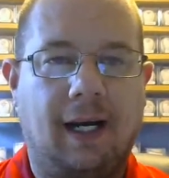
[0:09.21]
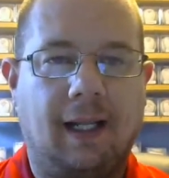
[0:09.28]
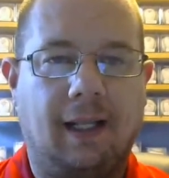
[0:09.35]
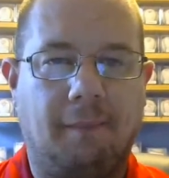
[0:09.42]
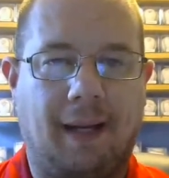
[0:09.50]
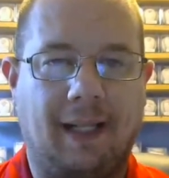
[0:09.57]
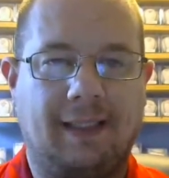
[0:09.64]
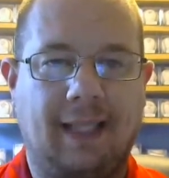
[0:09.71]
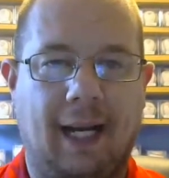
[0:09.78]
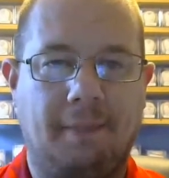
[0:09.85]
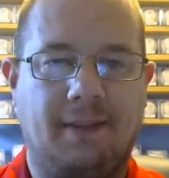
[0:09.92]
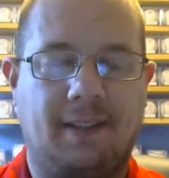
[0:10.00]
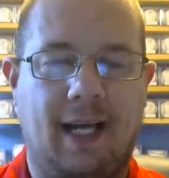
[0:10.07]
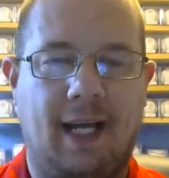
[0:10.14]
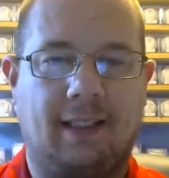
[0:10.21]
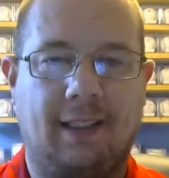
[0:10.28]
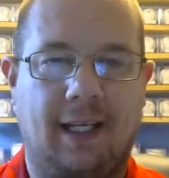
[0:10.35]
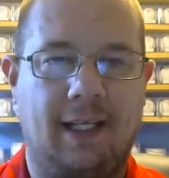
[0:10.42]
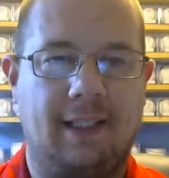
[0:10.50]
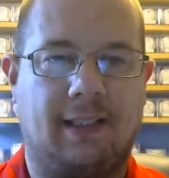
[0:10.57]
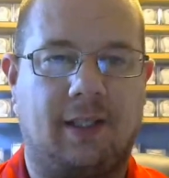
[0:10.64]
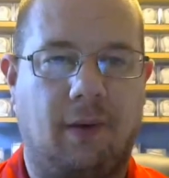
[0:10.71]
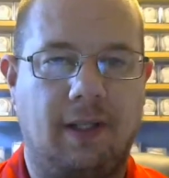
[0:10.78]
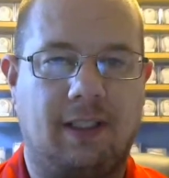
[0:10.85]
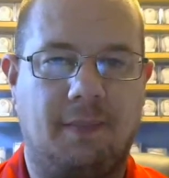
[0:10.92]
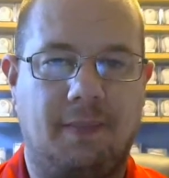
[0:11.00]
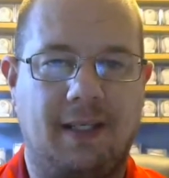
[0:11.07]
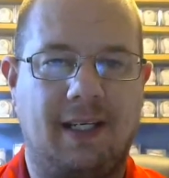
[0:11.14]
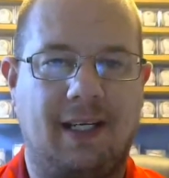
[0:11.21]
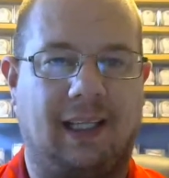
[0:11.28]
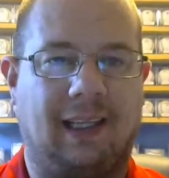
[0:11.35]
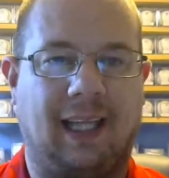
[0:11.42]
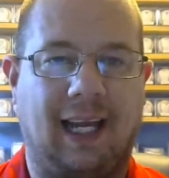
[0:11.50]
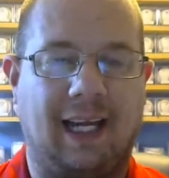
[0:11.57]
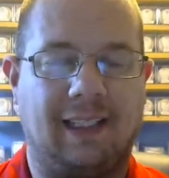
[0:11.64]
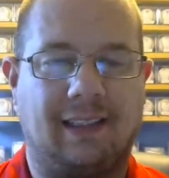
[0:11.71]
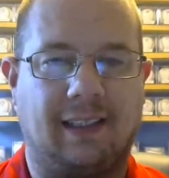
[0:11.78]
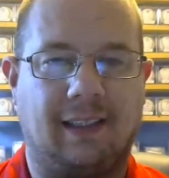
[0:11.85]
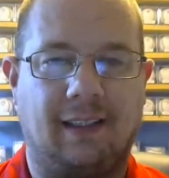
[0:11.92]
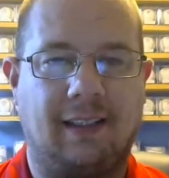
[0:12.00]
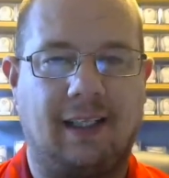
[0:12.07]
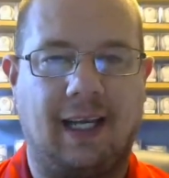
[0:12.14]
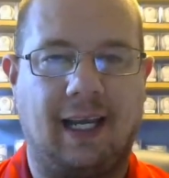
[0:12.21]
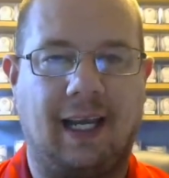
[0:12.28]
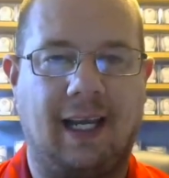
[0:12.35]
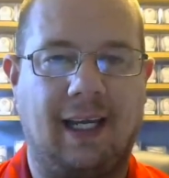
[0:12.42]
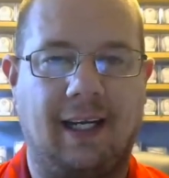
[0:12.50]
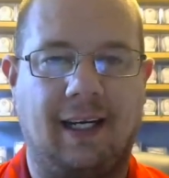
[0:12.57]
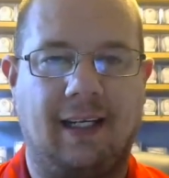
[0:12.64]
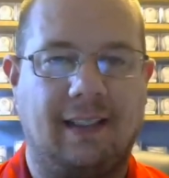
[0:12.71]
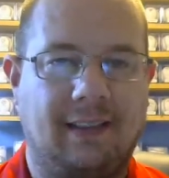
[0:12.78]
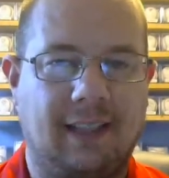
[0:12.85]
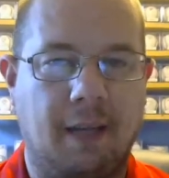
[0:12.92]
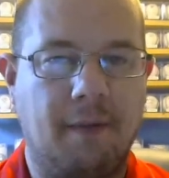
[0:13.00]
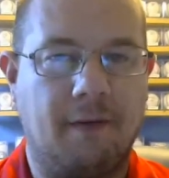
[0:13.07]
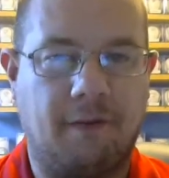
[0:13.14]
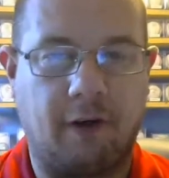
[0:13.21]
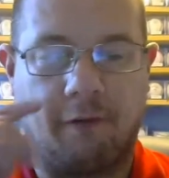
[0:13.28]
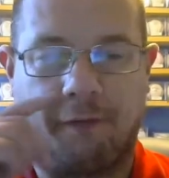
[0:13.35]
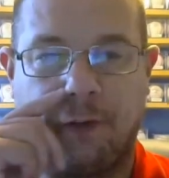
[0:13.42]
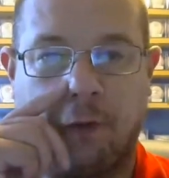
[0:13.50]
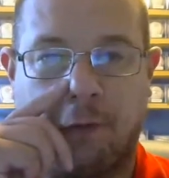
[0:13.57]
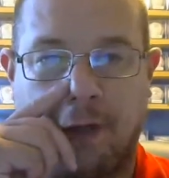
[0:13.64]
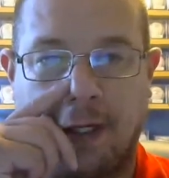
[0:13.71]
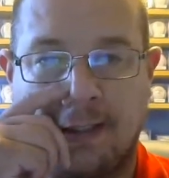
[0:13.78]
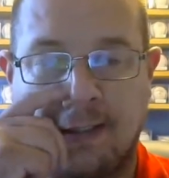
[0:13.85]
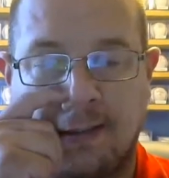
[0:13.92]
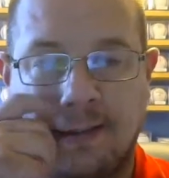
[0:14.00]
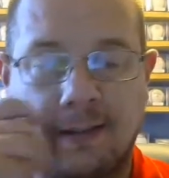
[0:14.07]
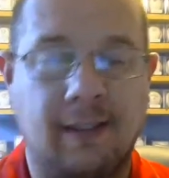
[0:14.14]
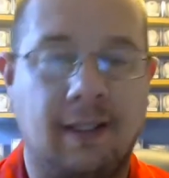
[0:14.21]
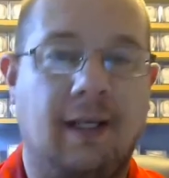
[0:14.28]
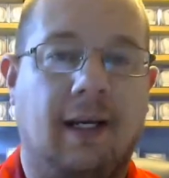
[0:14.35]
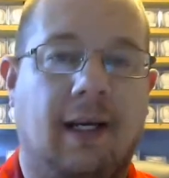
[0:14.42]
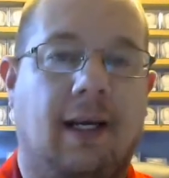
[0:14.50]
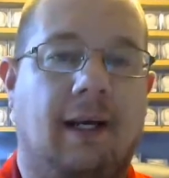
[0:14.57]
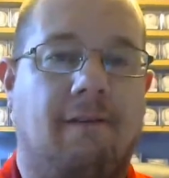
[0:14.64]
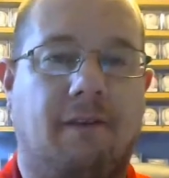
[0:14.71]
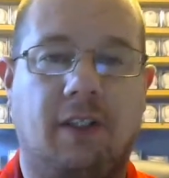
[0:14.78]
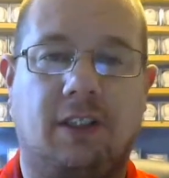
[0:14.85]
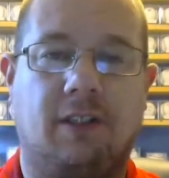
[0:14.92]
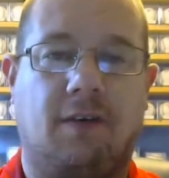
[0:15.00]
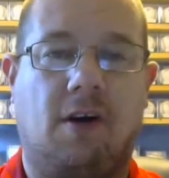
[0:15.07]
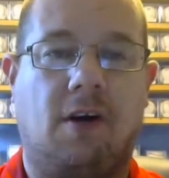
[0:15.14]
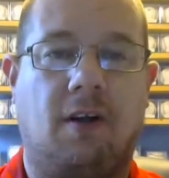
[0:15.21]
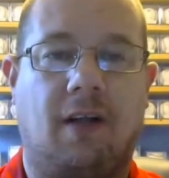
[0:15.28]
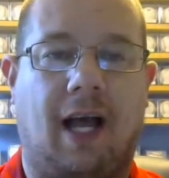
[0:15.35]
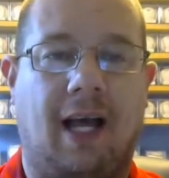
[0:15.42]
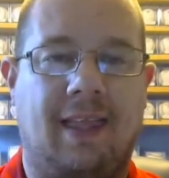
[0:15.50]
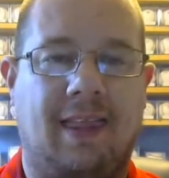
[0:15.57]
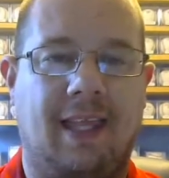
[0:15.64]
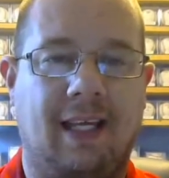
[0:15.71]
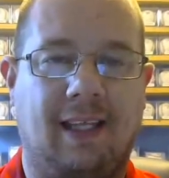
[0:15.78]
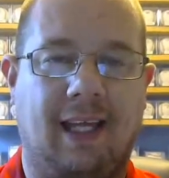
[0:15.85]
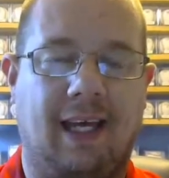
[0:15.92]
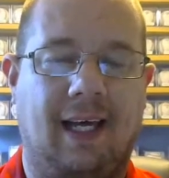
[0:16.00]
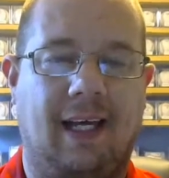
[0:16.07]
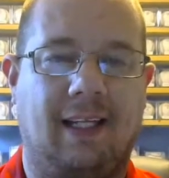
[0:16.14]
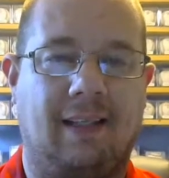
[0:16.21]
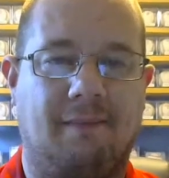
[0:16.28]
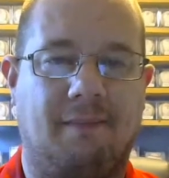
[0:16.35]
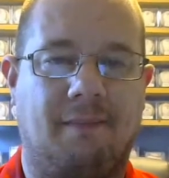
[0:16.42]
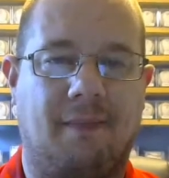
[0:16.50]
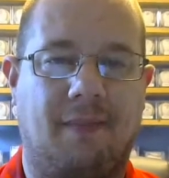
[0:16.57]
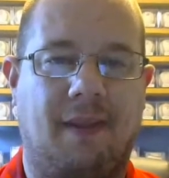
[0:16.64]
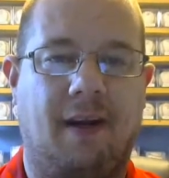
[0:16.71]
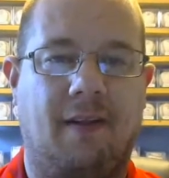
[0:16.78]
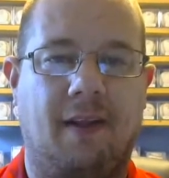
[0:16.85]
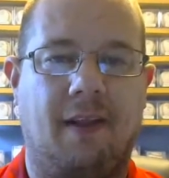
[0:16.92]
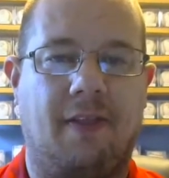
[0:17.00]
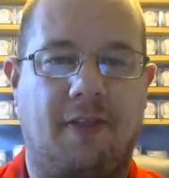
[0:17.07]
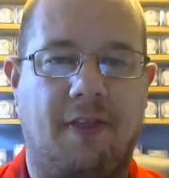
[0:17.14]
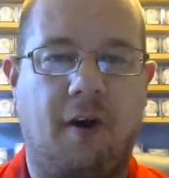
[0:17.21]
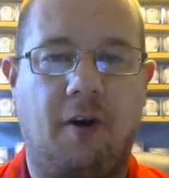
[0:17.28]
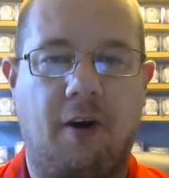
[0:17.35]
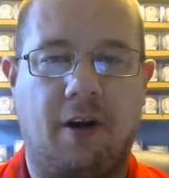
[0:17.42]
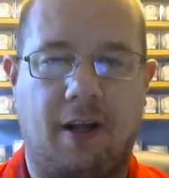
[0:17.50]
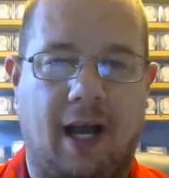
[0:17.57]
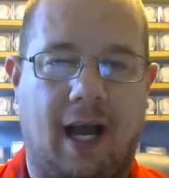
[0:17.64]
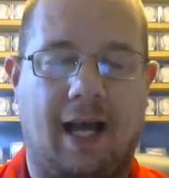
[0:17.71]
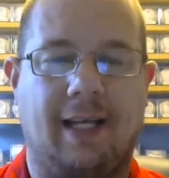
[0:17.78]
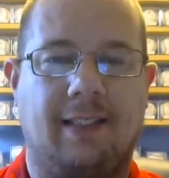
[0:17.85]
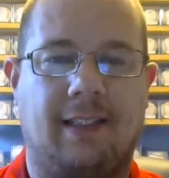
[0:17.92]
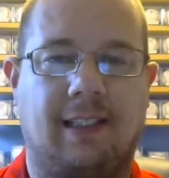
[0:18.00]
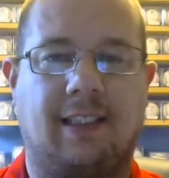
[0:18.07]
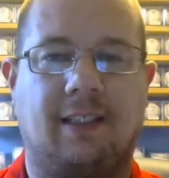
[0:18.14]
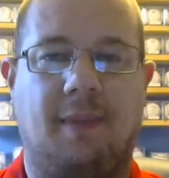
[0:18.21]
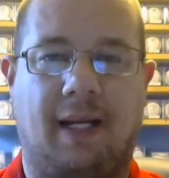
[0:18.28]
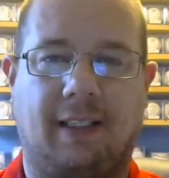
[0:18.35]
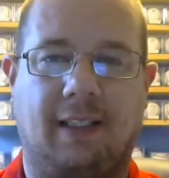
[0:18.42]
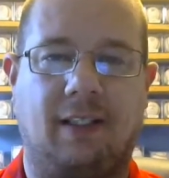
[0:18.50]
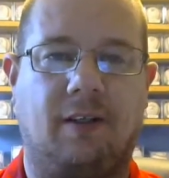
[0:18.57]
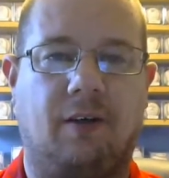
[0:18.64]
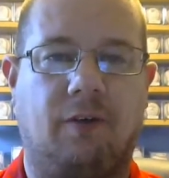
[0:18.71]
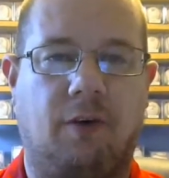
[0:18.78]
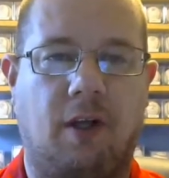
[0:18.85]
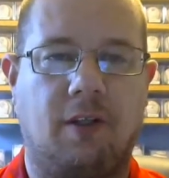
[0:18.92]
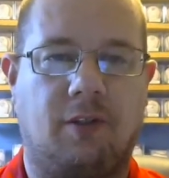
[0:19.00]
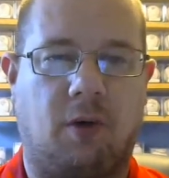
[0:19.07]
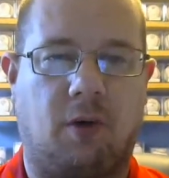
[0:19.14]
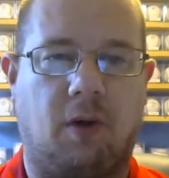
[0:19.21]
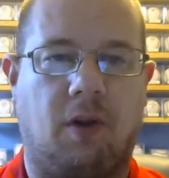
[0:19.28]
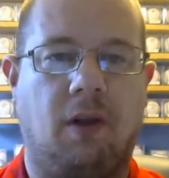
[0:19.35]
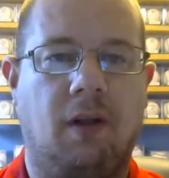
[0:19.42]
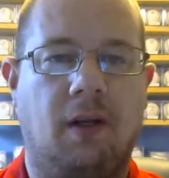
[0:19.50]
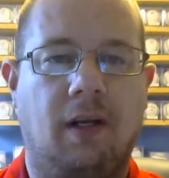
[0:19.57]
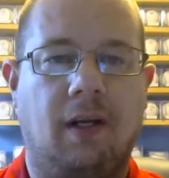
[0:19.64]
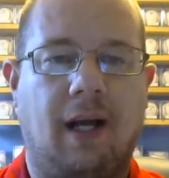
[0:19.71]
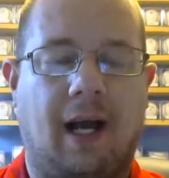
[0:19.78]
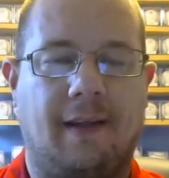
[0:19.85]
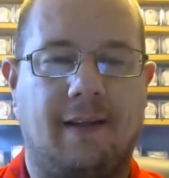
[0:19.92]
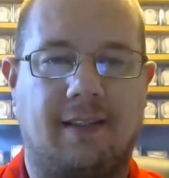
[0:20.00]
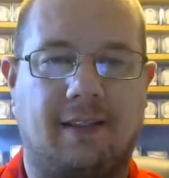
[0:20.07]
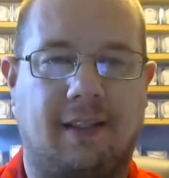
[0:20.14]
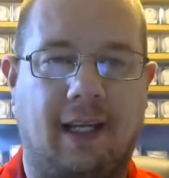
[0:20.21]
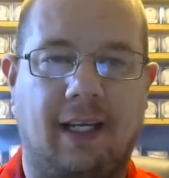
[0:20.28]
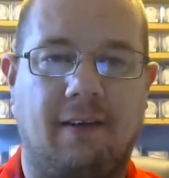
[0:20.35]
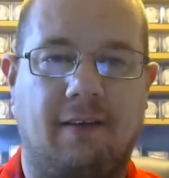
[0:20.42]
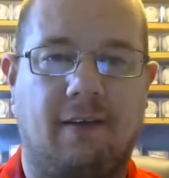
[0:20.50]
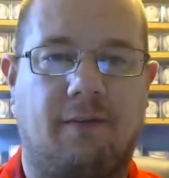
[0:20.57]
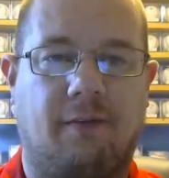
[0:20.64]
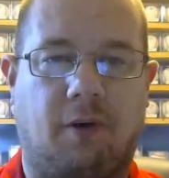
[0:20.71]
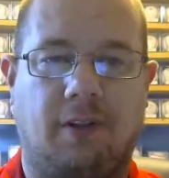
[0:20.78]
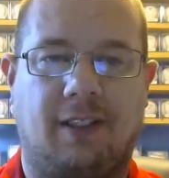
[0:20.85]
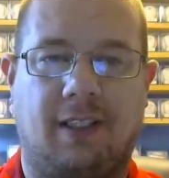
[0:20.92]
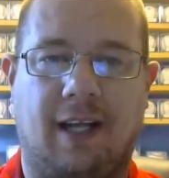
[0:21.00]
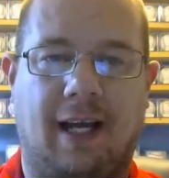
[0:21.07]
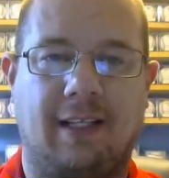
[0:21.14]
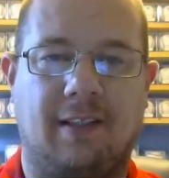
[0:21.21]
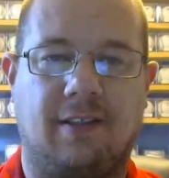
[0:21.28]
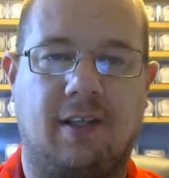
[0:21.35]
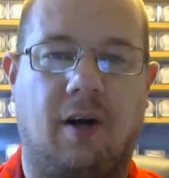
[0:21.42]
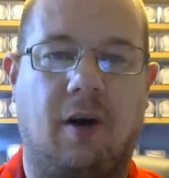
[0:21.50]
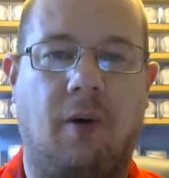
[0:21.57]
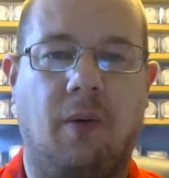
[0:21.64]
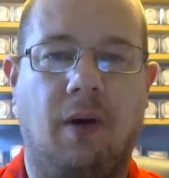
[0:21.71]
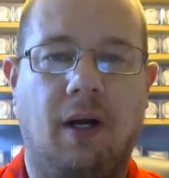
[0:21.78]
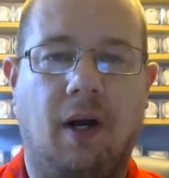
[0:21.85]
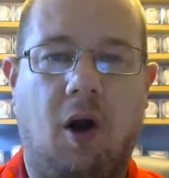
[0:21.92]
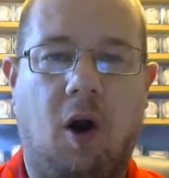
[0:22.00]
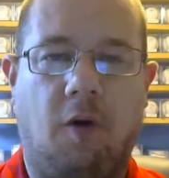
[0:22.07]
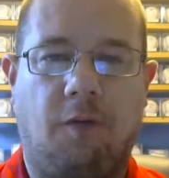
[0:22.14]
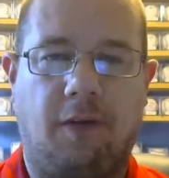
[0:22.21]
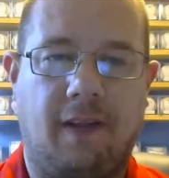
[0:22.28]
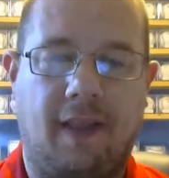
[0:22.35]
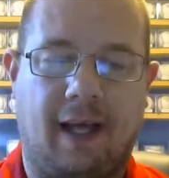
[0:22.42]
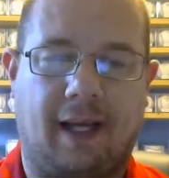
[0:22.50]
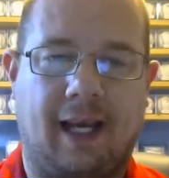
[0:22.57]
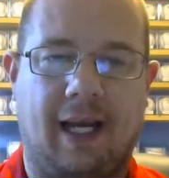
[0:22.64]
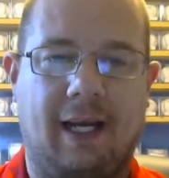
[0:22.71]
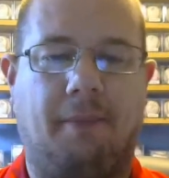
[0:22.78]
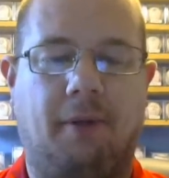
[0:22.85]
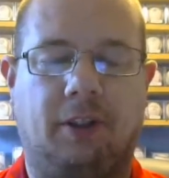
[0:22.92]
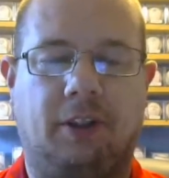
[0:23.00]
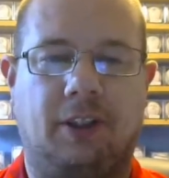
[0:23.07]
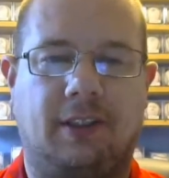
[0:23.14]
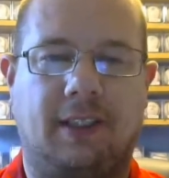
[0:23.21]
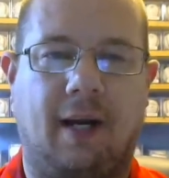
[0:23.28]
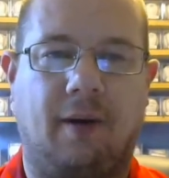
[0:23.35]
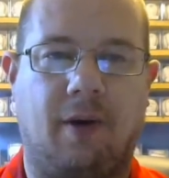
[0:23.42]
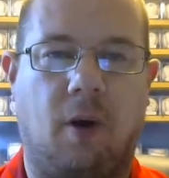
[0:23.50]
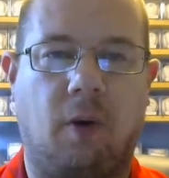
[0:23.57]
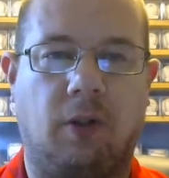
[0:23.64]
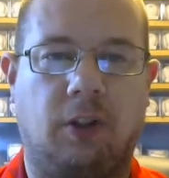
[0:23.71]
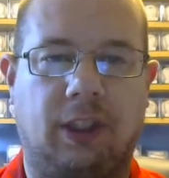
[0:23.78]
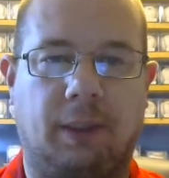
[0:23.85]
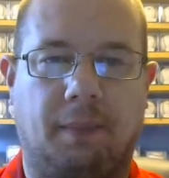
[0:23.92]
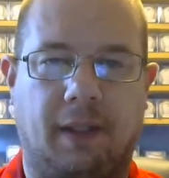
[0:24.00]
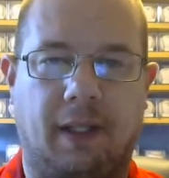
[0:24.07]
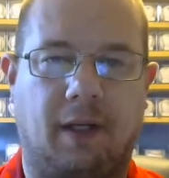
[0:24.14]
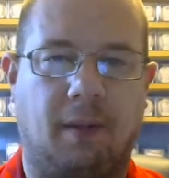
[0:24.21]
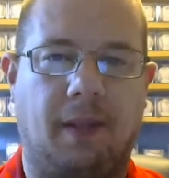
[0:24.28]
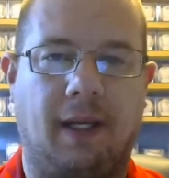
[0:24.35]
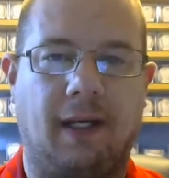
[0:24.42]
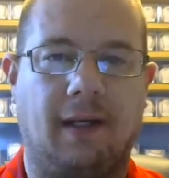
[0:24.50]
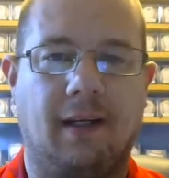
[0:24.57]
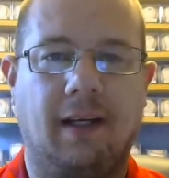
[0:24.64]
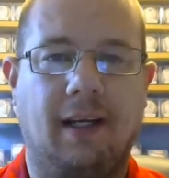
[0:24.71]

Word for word: My top stack today is going to be Atlanta, and it's going to be for a few reasons. Uh, first of all, I think that they're the third highest expected run total on the slate for tonight. So hopefully that kind of pushes down ownership a little bit.